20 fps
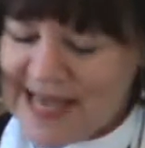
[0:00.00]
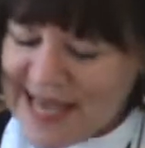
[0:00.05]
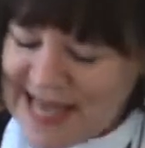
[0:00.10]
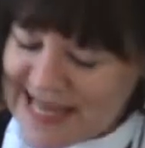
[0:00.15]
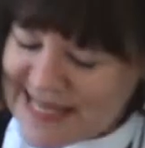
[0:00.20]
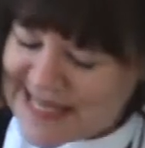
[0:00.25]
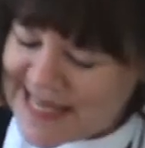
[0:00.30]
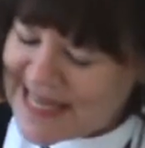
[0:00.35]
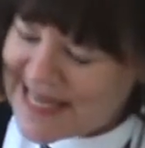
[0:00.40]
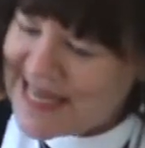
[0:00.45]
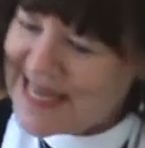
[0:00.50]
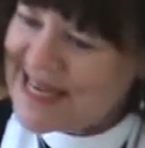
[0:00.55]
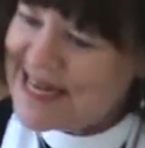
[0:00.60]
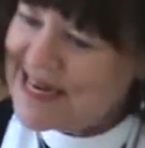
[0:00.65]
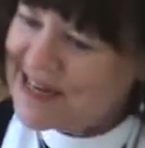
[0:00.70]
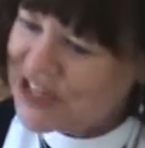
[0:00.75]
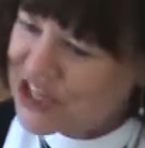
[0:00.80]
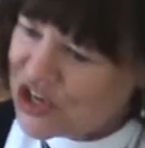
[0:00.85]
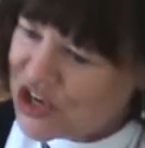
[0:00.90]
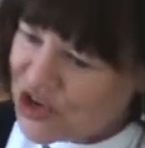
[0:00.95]
Isn't
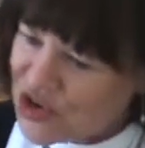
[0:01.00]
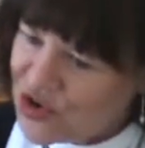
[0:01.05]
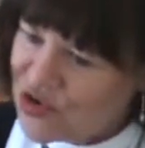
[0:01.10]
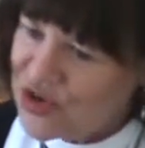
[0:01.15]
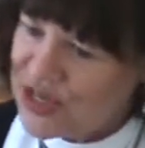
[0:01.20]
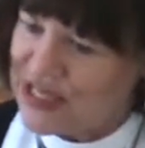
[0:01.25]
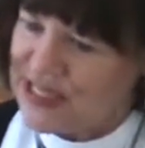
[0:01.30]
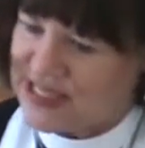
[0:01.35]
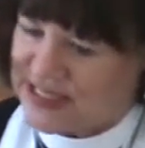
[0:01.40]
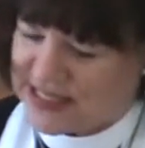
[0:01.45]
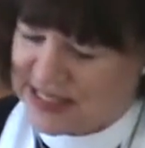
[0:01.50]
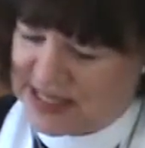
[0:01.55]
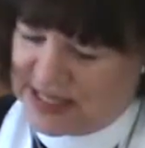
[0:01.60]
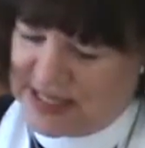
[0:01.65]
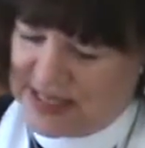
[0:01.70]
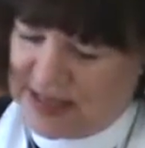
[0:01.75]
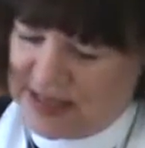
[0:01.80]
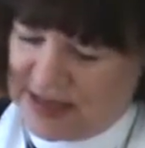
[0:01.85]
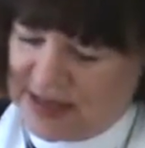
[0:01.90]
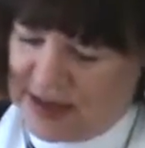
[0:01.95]
it a curious
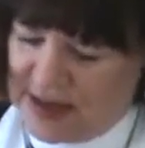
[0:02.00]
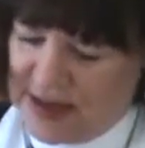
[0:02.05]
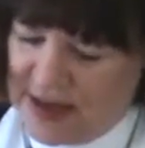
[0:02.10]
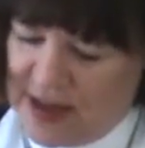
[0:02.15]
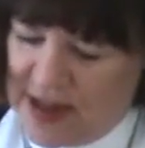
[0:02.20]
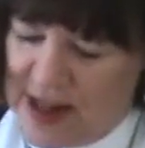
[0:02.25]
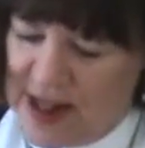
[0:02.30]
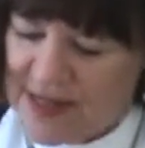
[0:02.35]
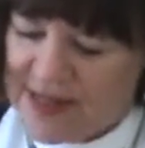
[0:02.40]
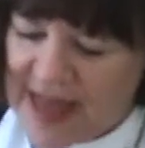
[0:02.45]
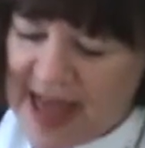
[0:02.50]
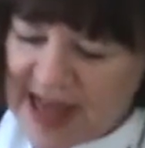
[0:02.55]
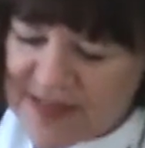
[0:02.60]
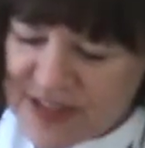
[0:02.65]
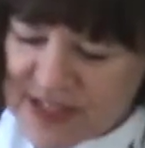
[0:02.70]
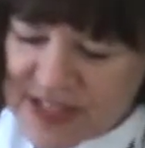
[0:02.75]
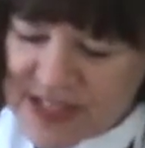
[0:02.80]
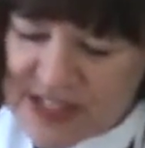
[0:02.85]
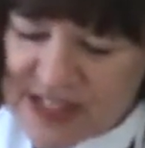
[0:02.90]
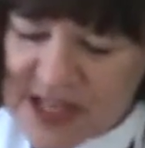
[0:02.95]
thing
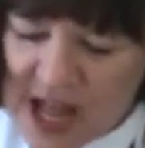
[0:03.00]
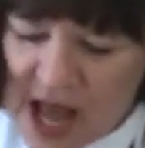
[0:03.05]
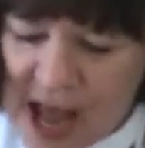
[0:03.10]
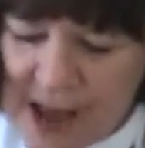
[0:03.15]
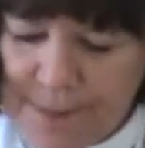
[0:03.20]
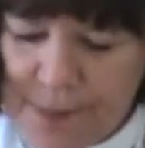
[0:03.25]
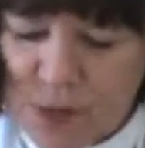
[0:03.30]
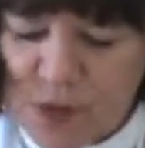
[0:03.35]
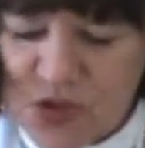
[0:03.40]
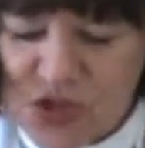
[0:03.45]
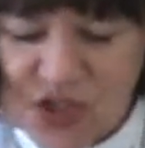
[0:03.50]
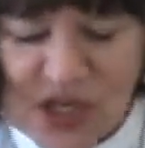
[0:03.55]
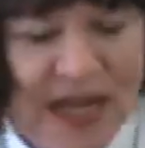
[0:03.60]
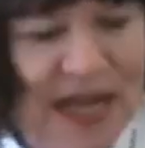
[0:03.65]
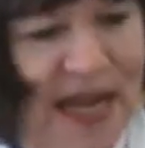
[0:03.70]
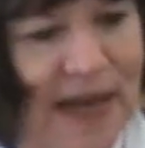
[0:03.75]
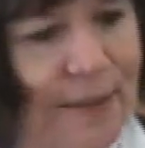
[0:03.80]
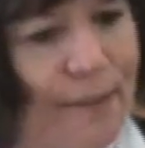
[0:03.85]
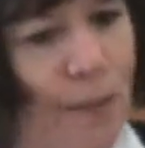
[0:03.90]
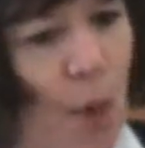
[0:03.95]
that the disciples
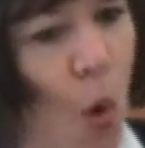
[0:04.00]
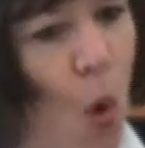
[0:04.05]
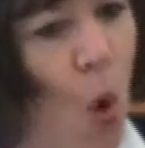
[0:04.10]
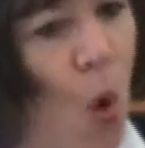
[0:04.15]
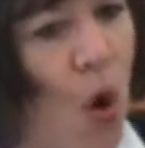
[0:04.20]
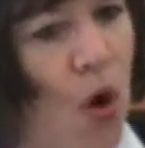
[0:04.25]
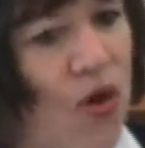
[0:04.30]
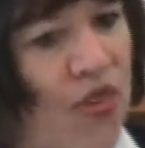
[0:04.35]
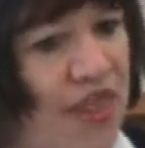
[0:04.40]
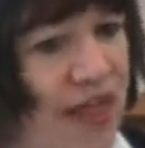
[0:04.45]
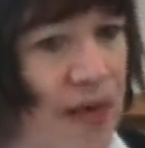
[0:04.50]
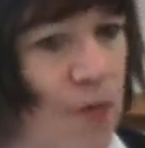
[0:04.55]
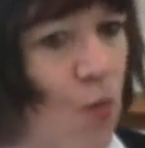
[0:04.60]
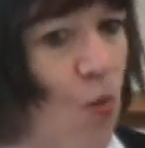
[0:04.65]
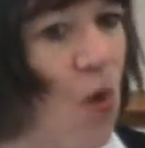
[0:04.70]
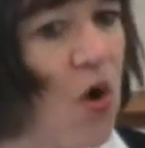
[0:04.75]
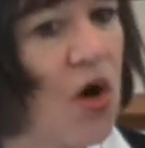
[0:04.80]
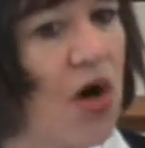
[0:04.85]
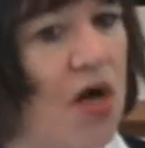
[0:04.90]
need more than